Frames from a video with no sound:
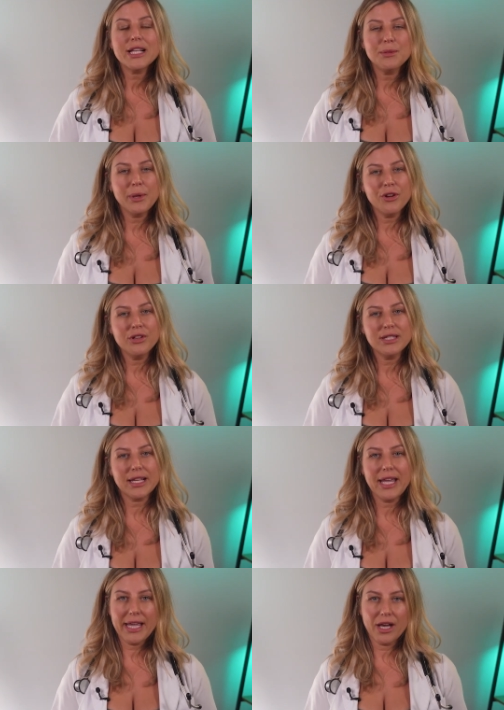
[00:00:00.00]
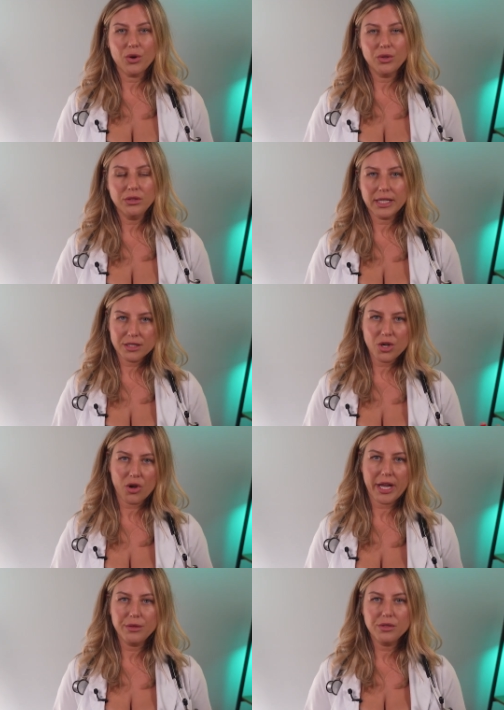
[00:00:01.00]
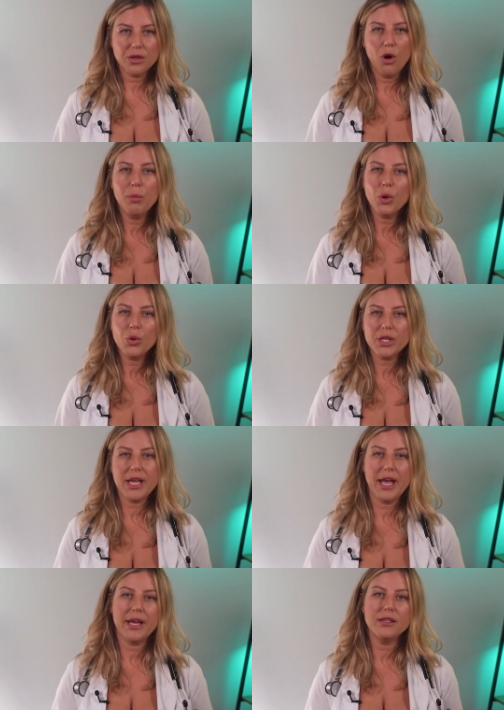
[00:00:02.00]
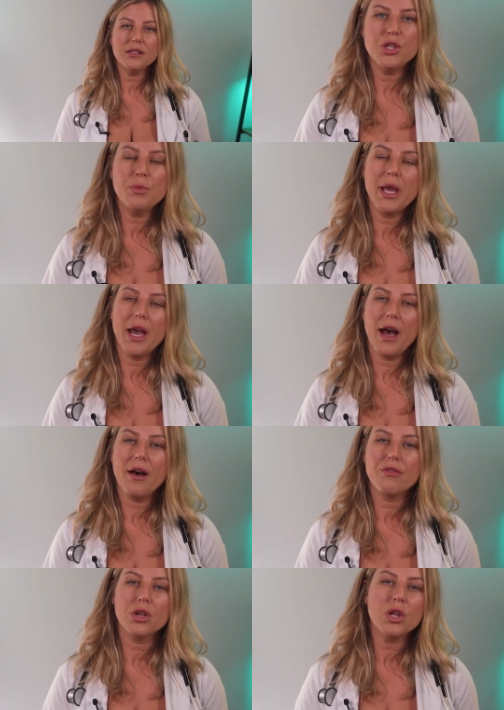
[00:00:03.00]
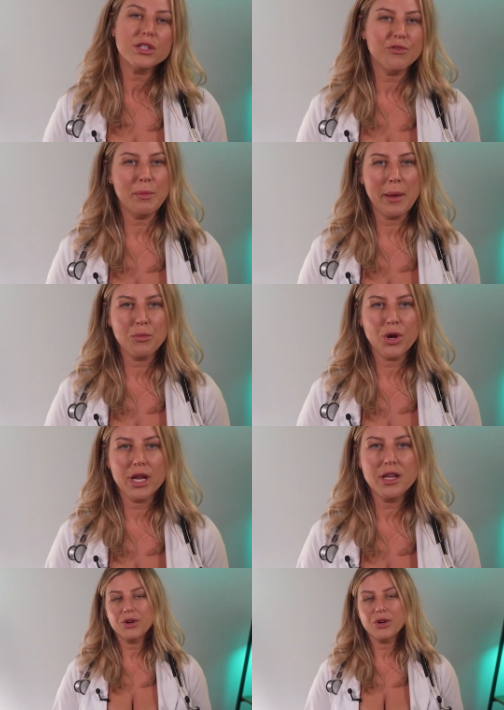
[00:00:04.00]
experiencing a KO, that's knockout, or blow to the head, you may have a loss of memory.